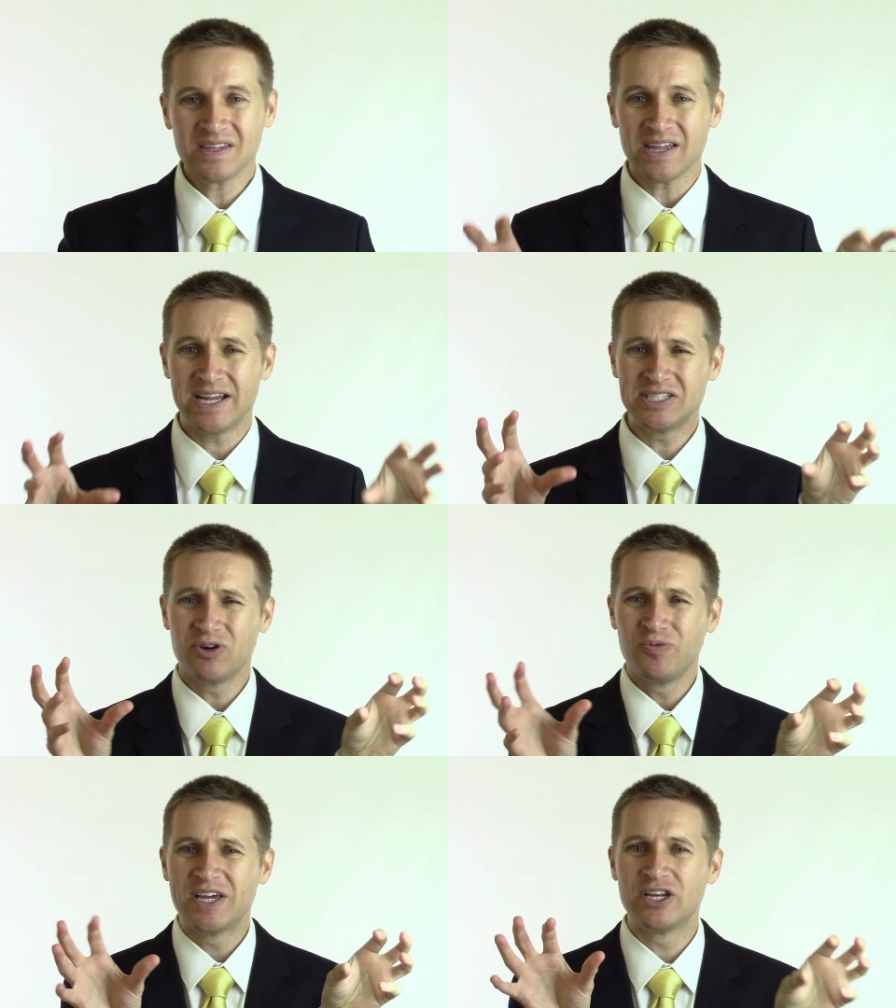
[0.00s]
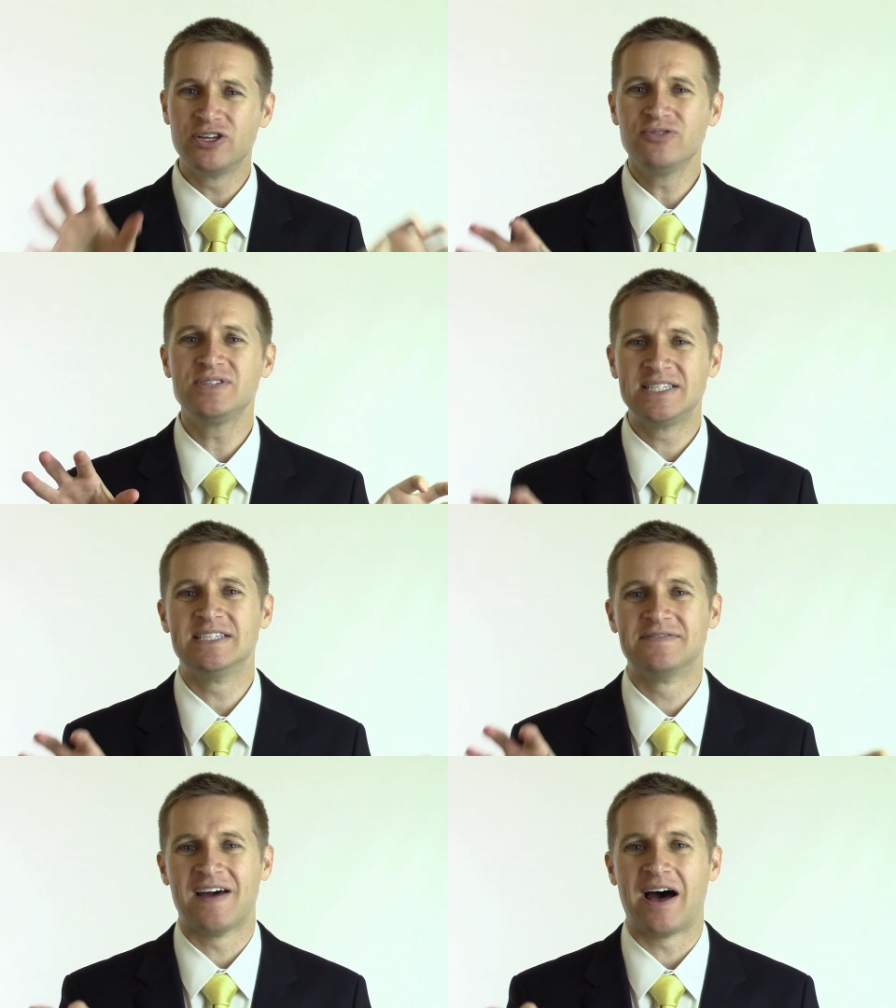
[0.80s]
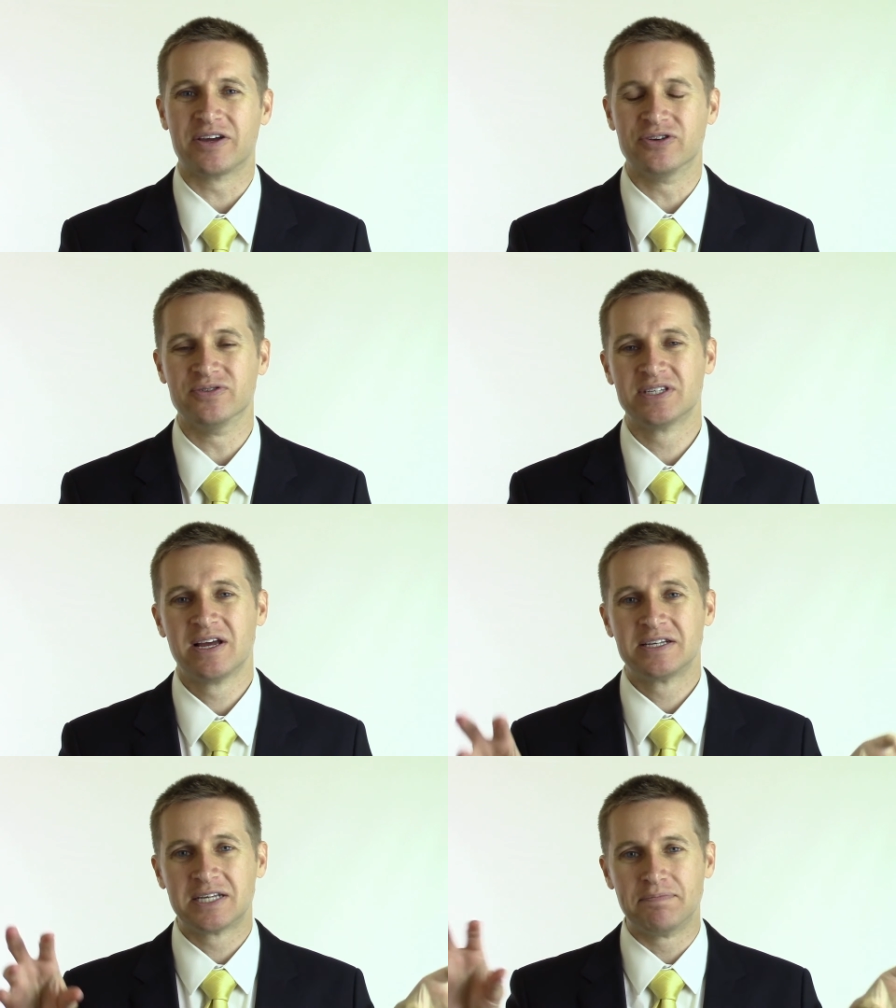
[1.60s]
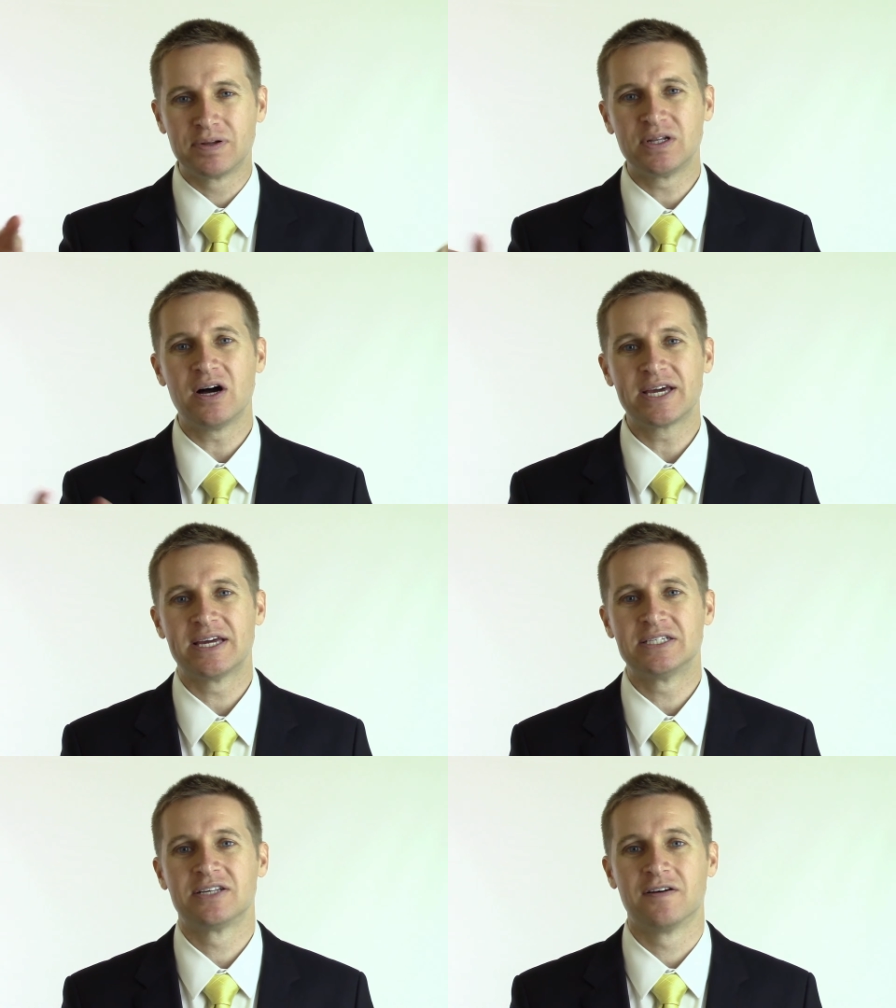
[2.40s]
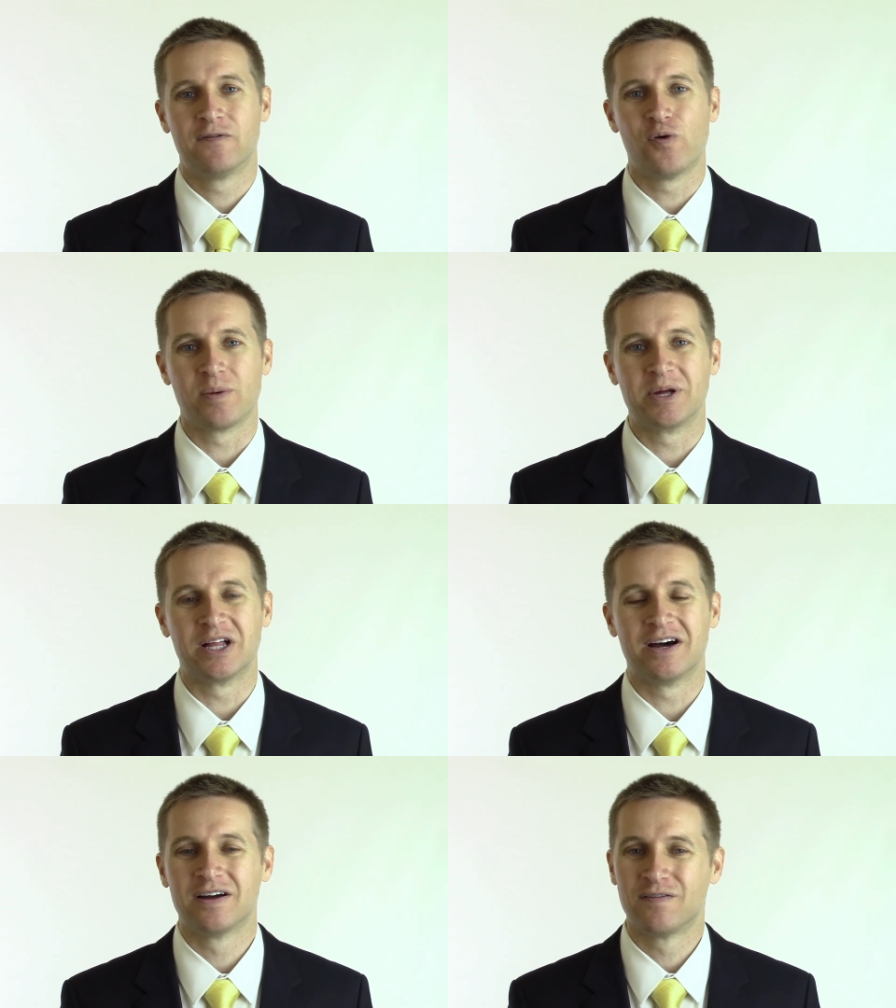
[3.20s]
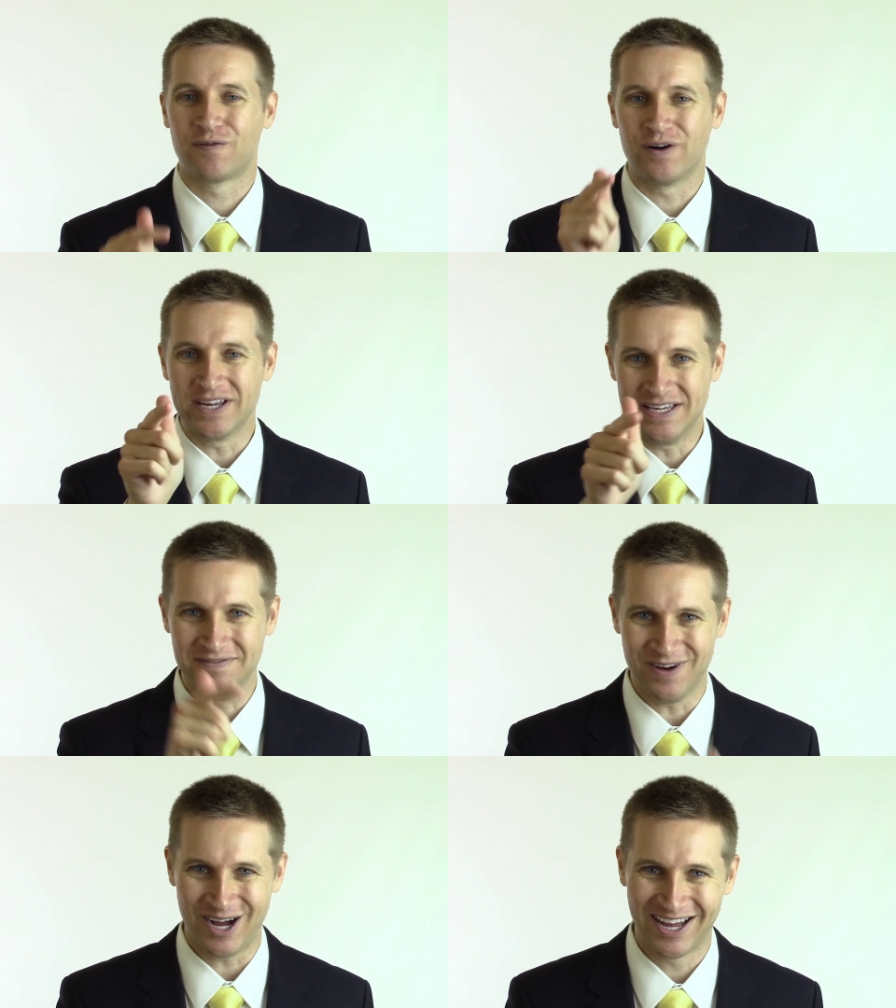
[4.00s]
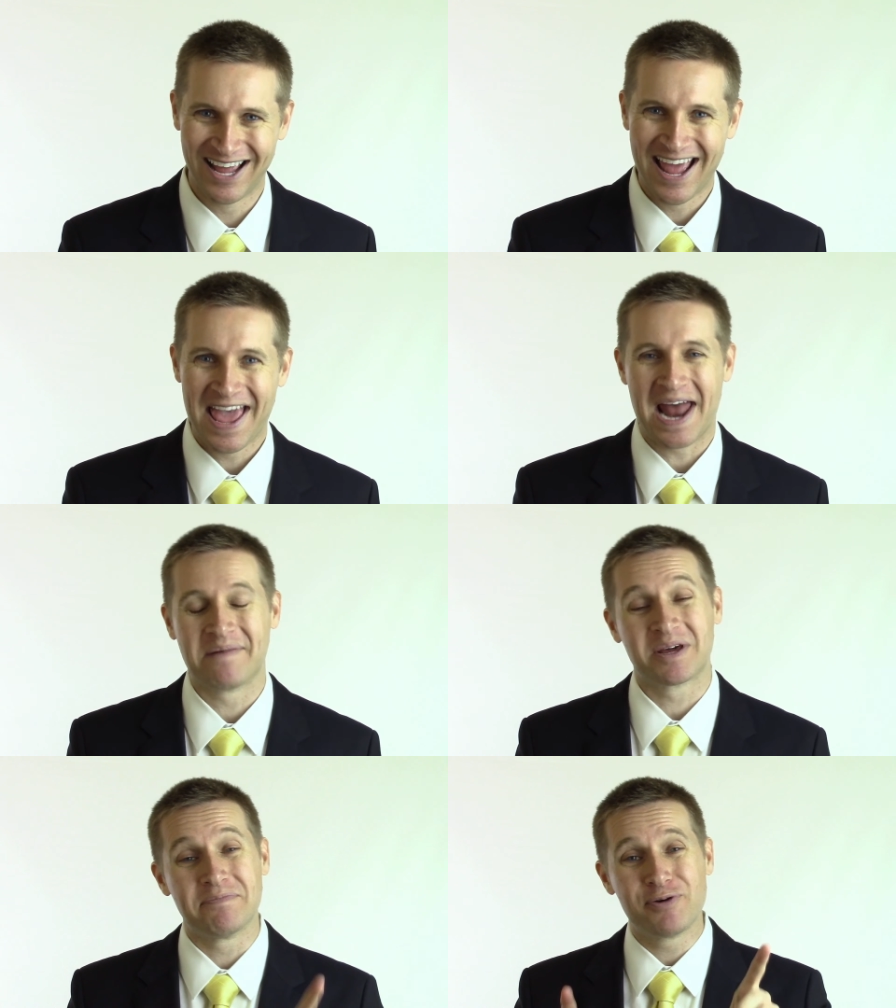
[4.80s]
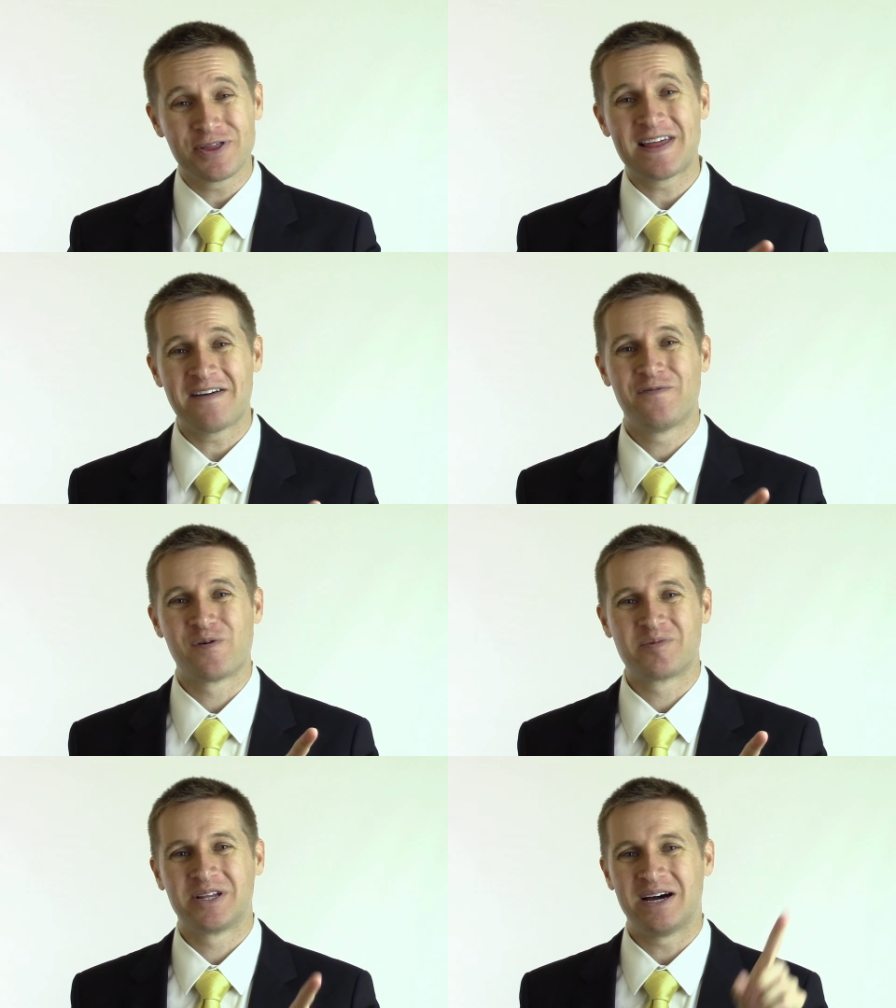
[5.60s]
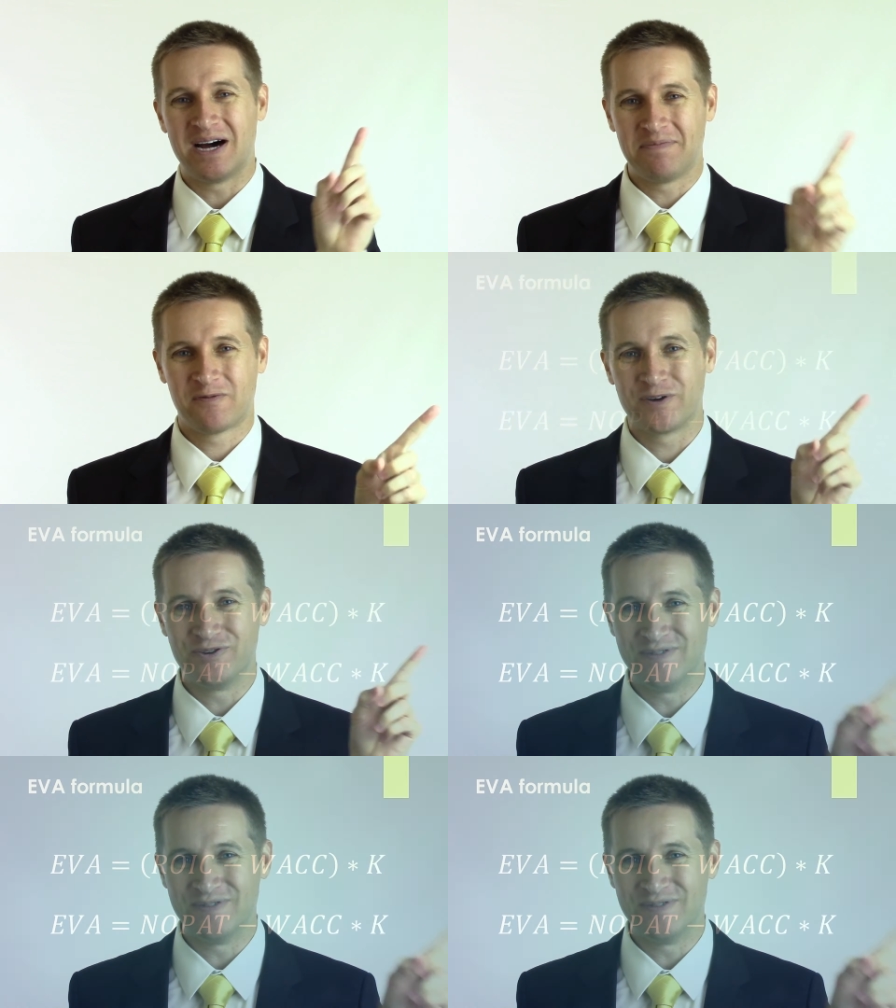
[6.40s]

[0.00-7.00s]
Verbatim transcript: And so we can use these values to plug into the formula for E V A. And I'm going to put that formula up for you